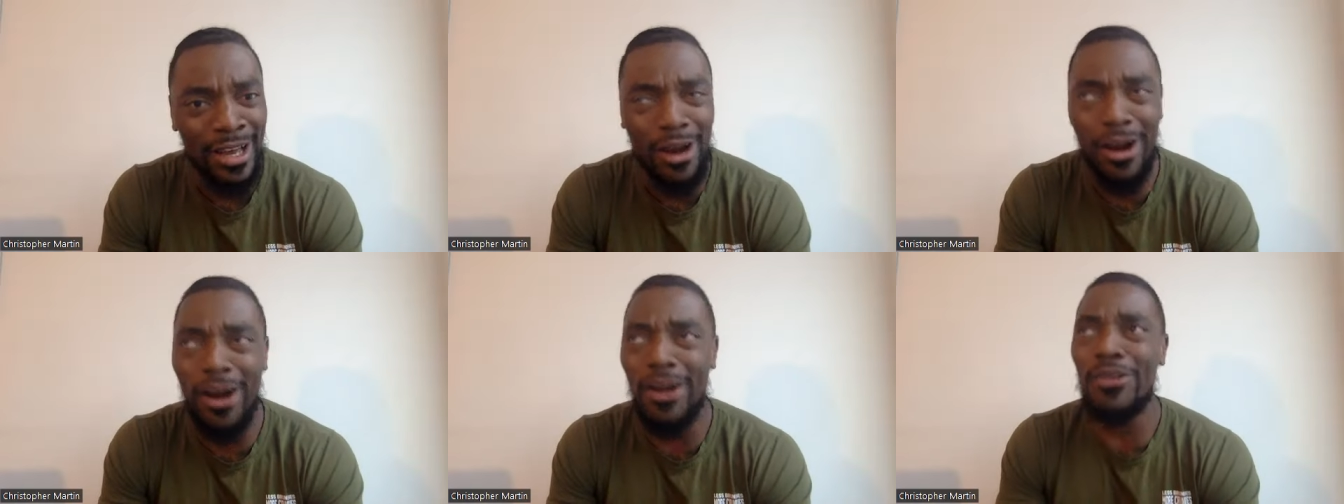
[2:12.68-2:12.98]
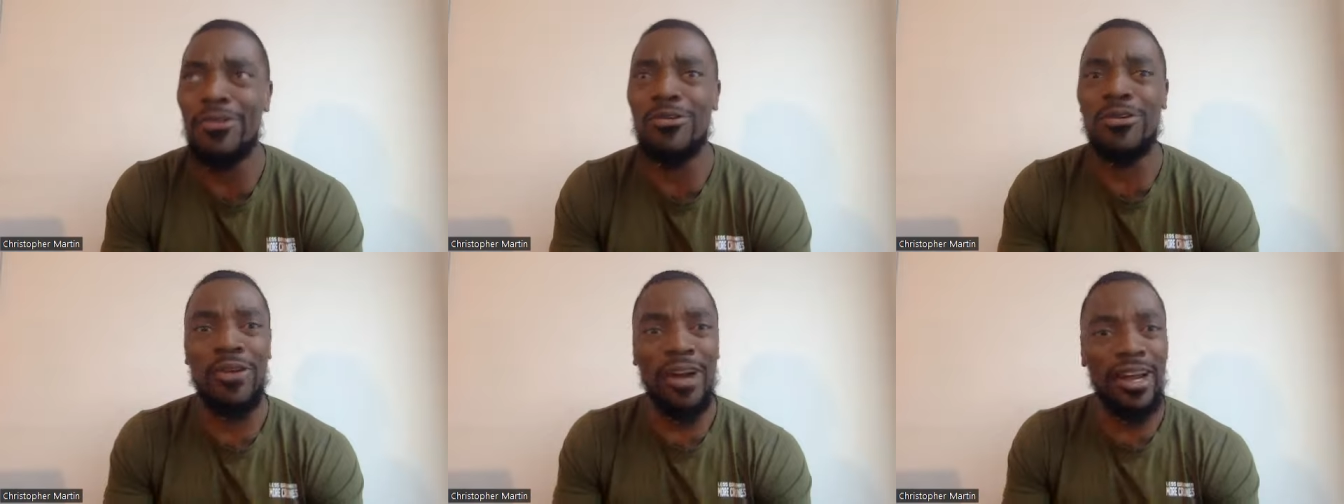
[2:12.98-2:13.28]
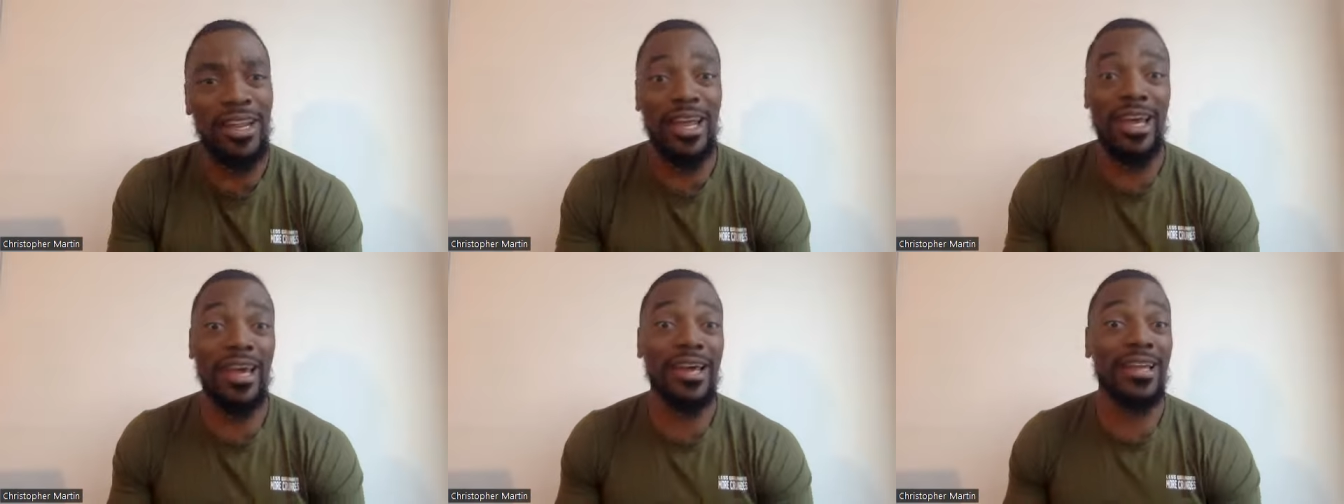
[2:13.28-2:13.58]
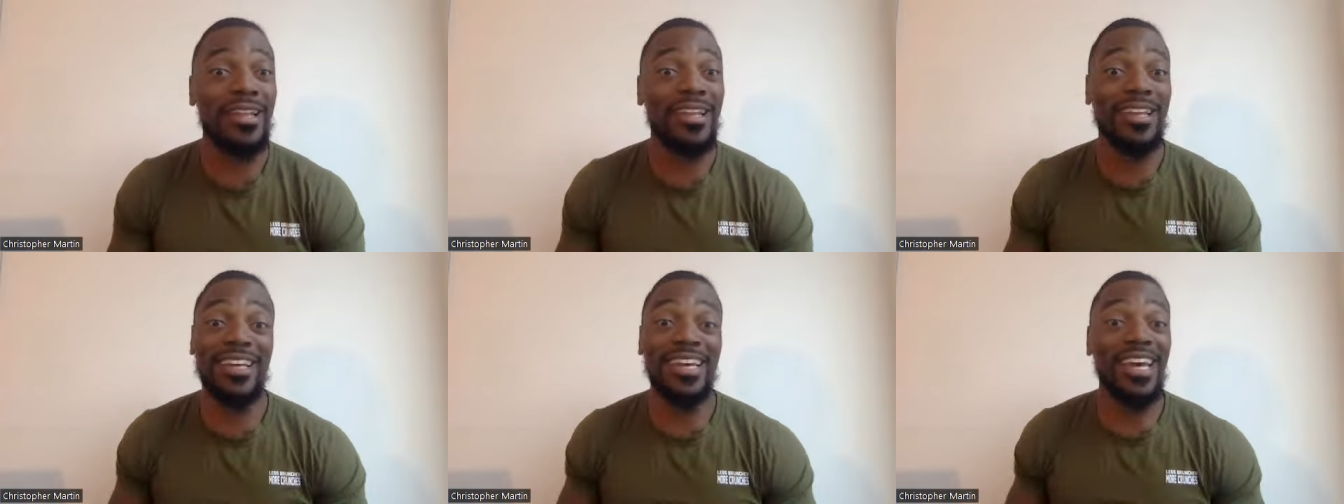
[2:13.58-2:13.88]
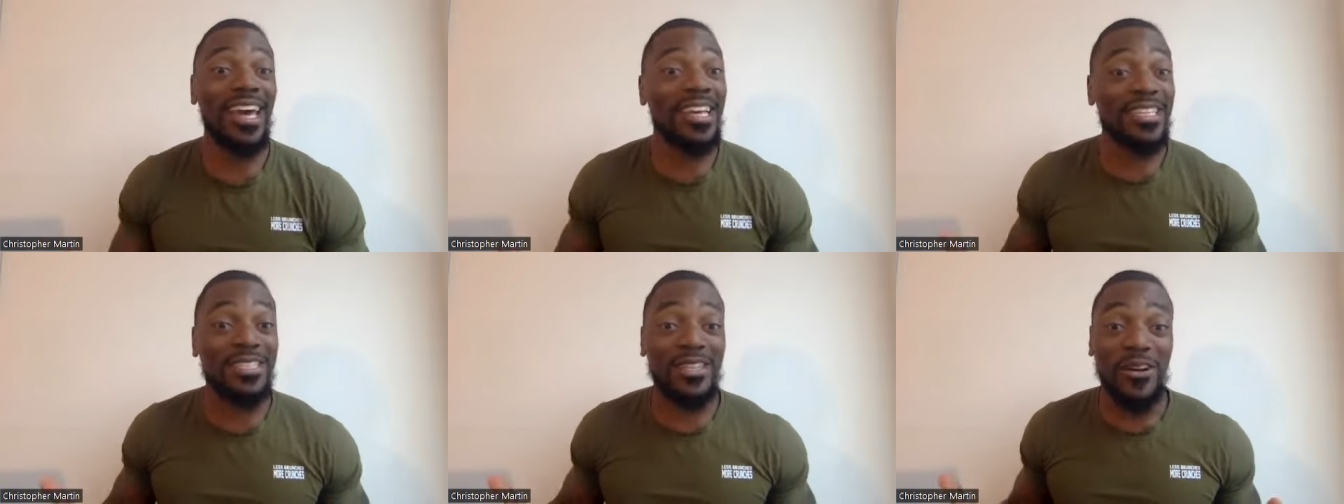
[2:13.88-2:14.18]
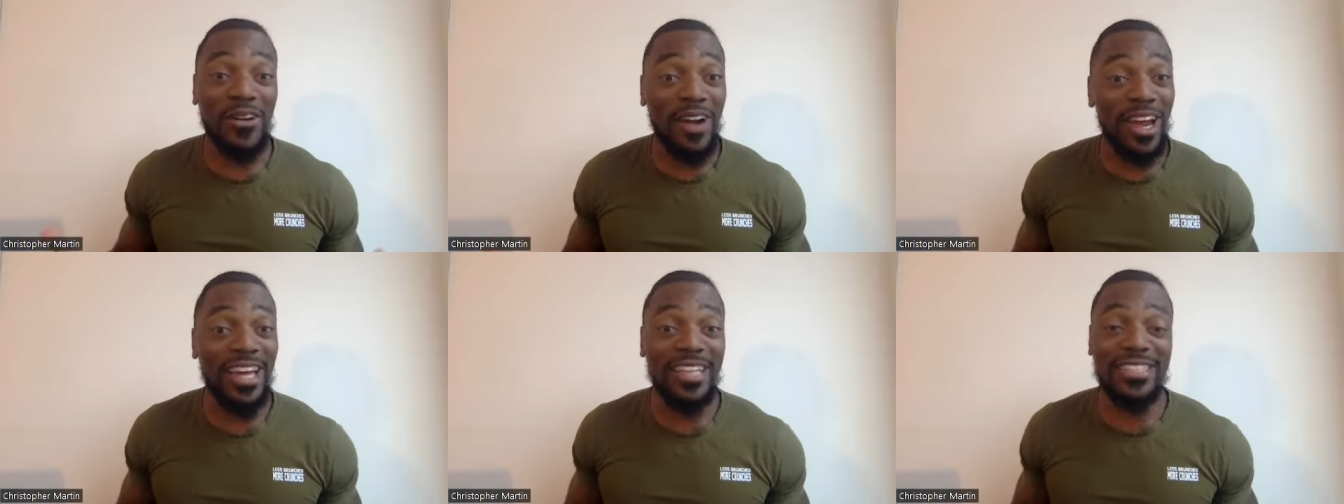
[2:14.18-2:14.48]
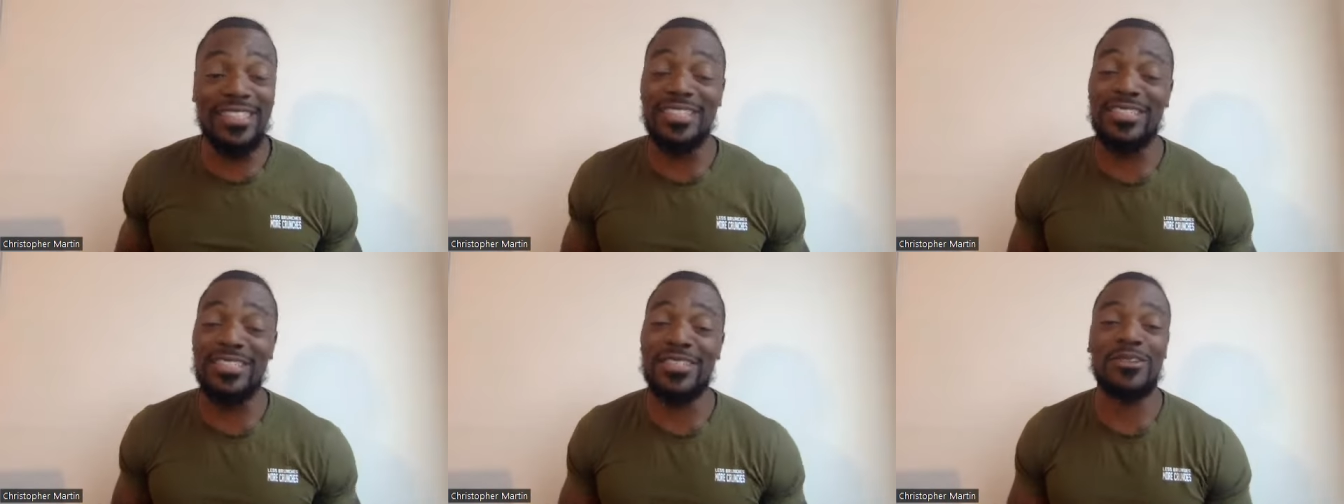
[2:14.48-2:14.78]
Are you crazy? Like it's
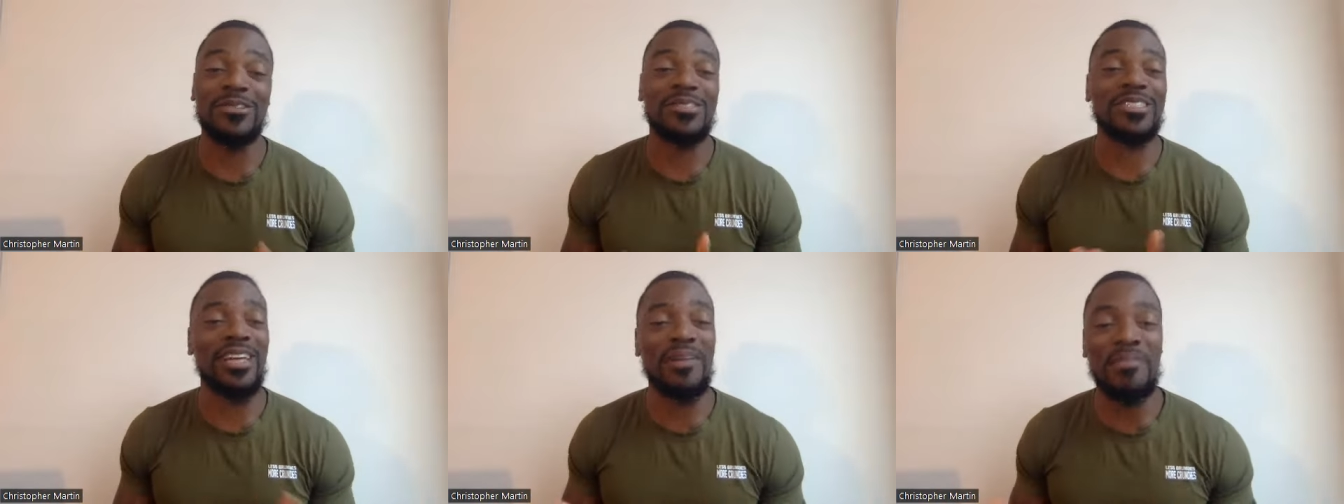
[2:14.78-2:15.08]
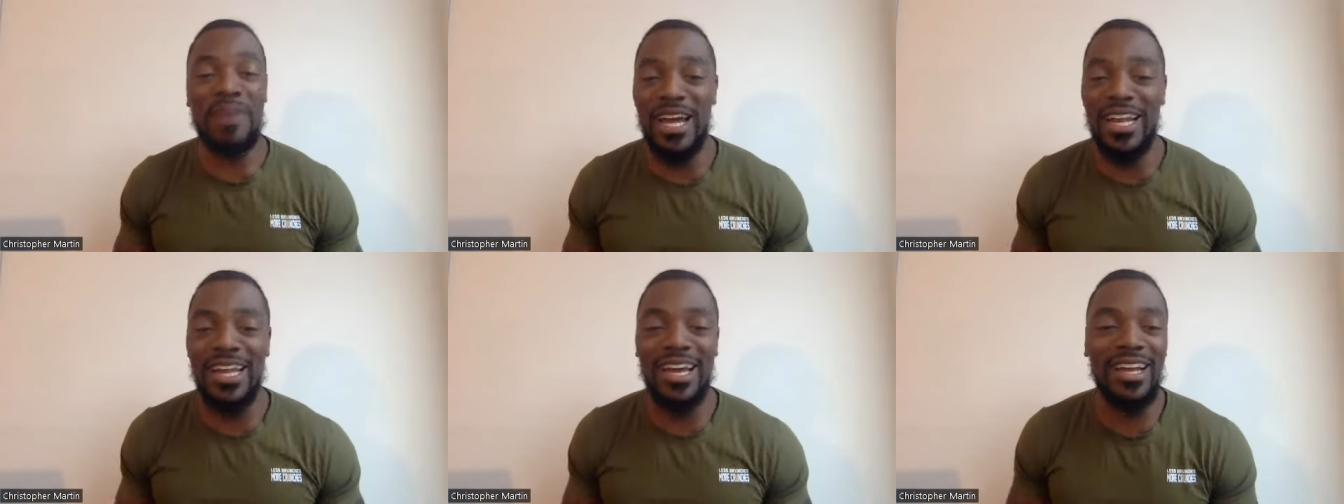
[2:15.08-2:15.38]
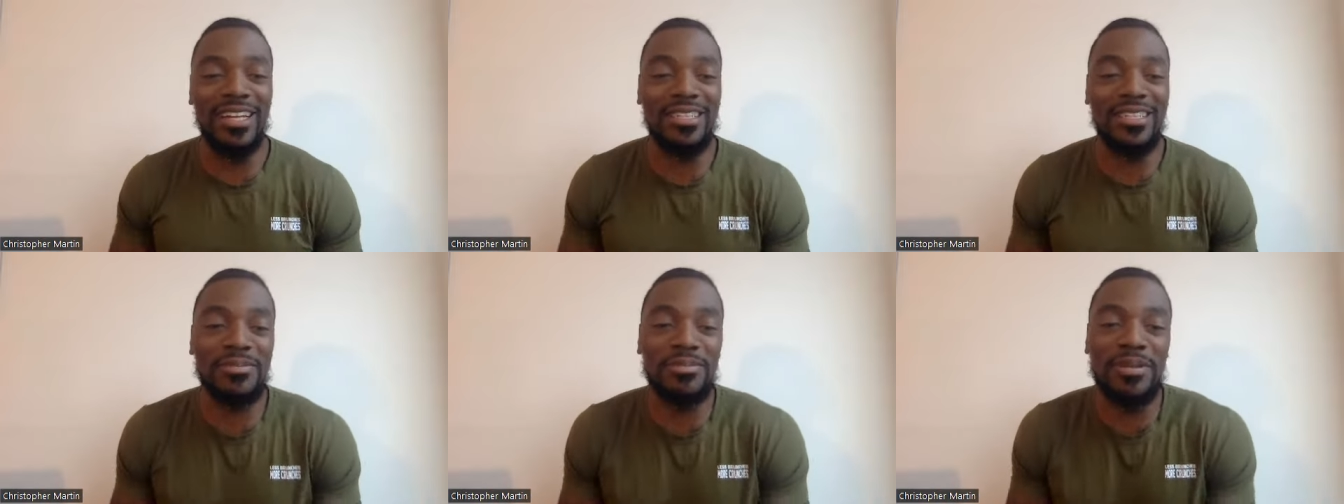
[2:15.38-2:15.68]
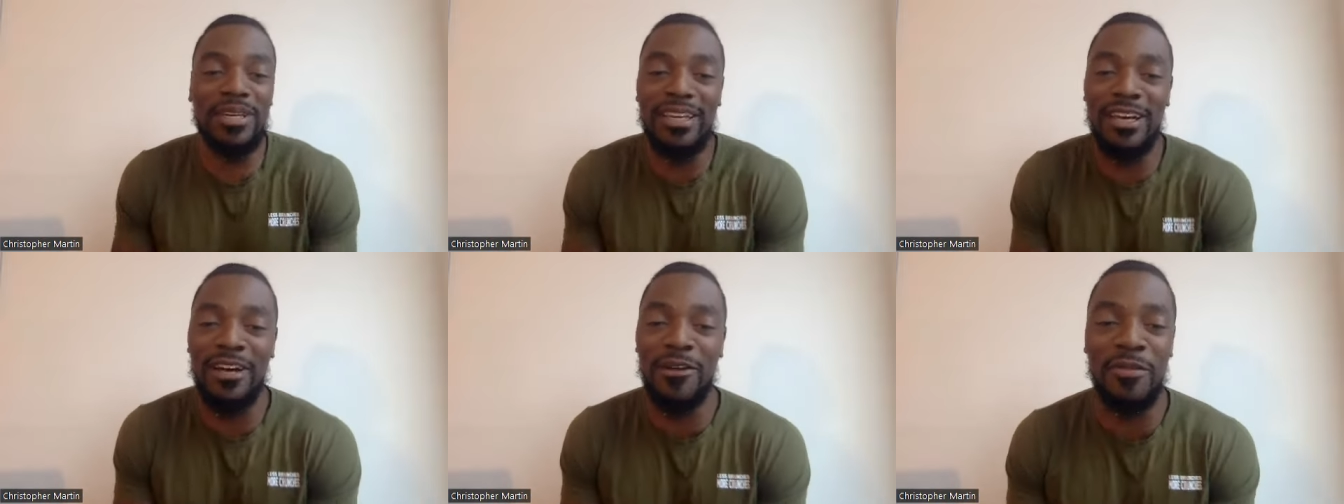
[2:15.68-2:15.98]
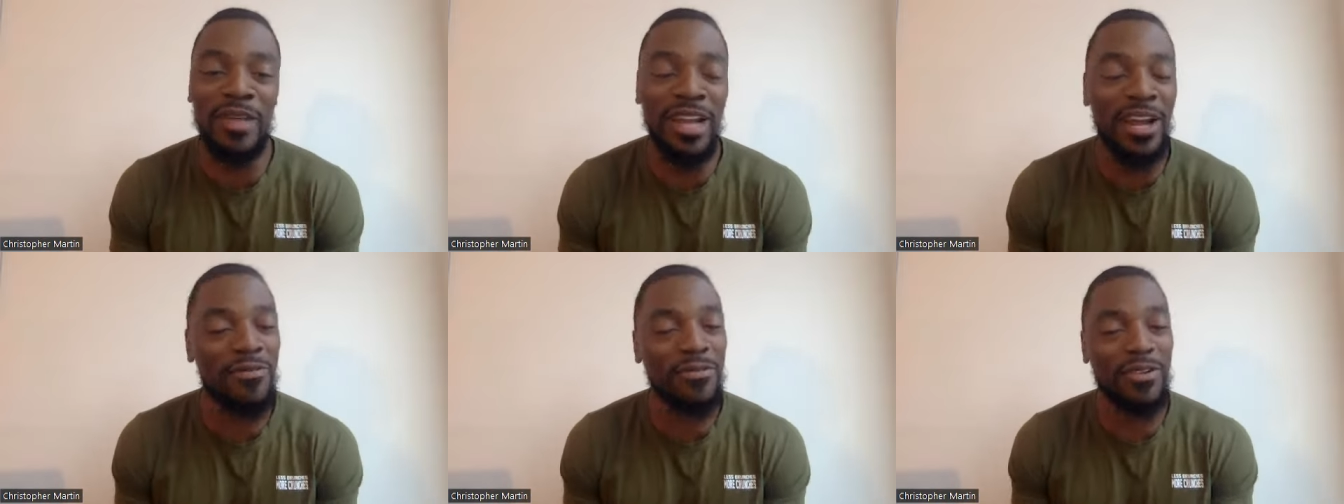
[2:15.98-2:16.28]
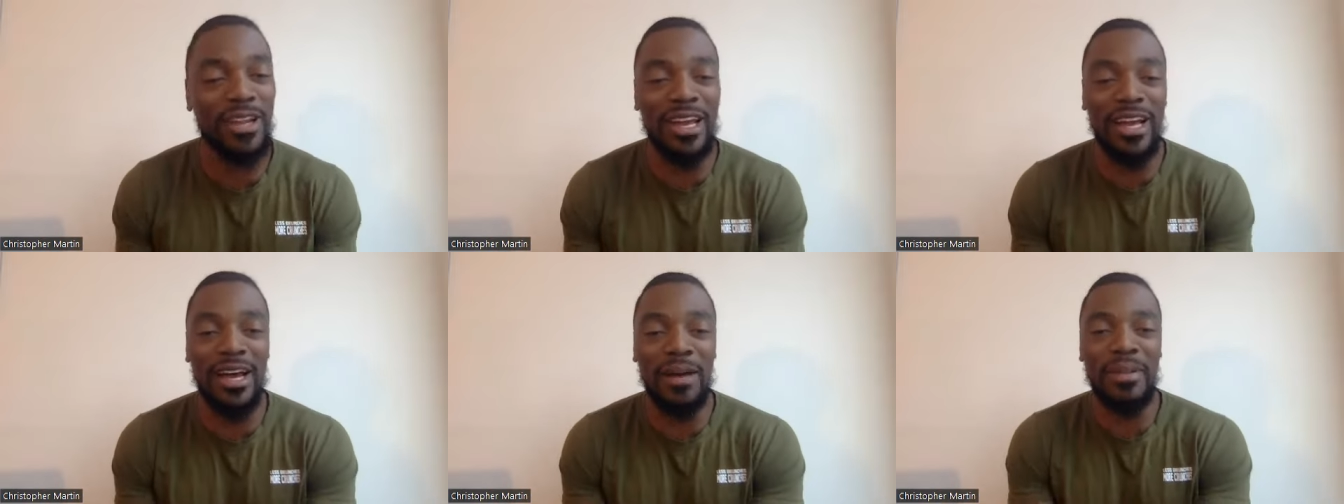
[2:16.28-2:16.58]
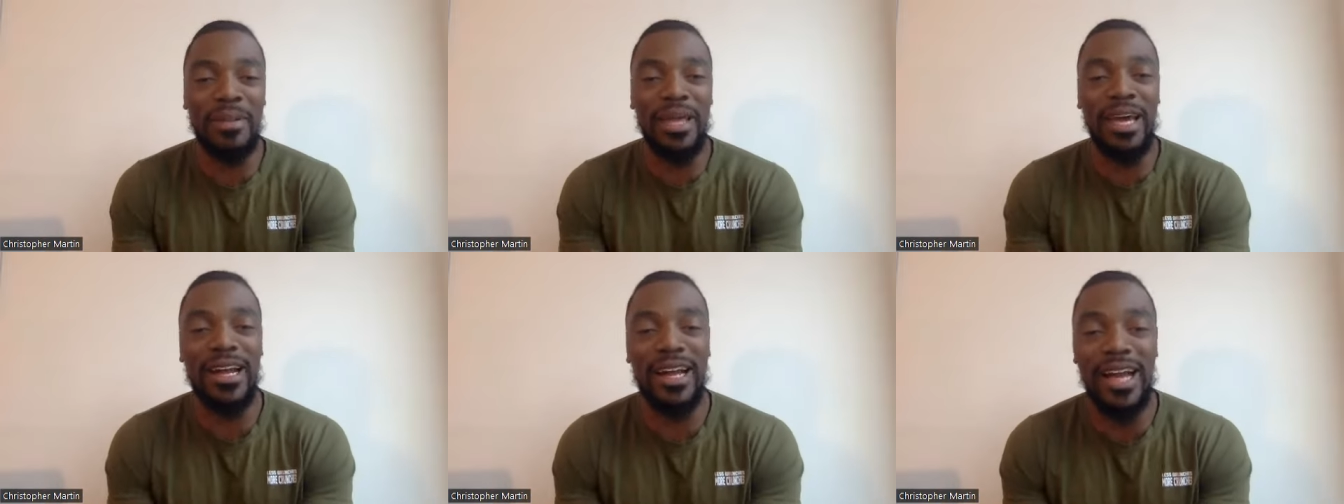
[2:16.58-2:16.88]
crazy. So somebody got to speak up. And I feel like
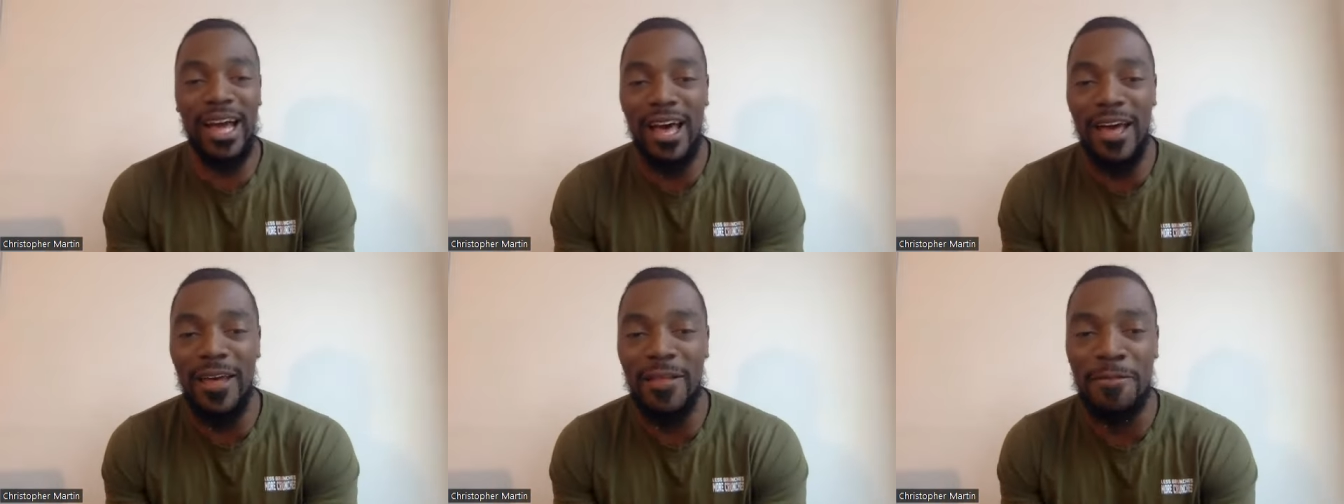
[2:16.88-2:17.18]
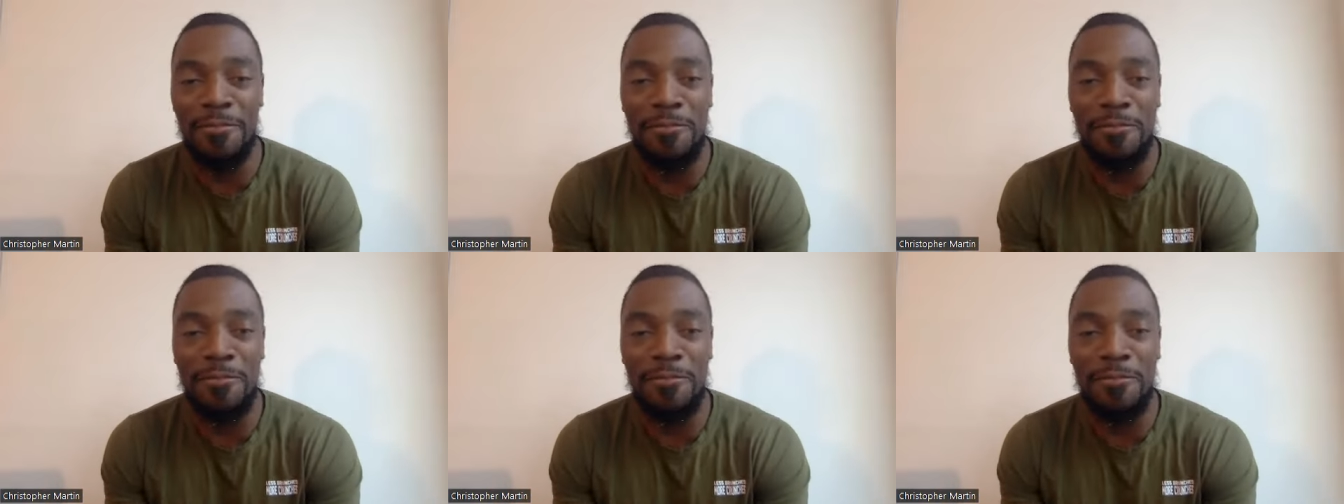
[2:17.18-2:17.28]
I'm that guy.